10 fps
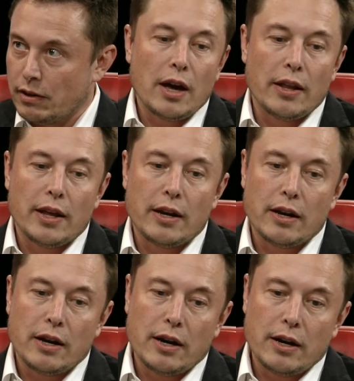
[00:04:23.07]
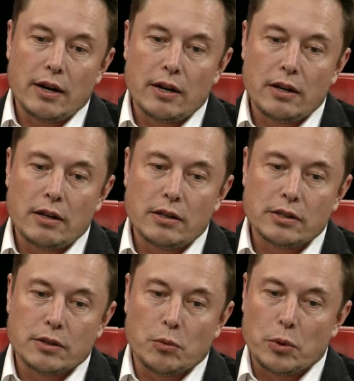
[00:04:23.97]
And then, uh,
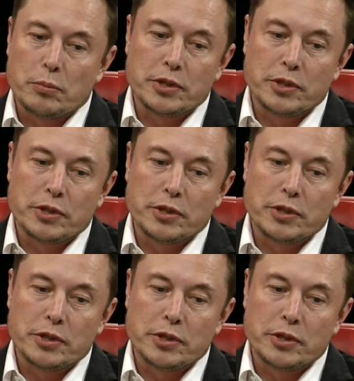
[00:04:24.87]
so,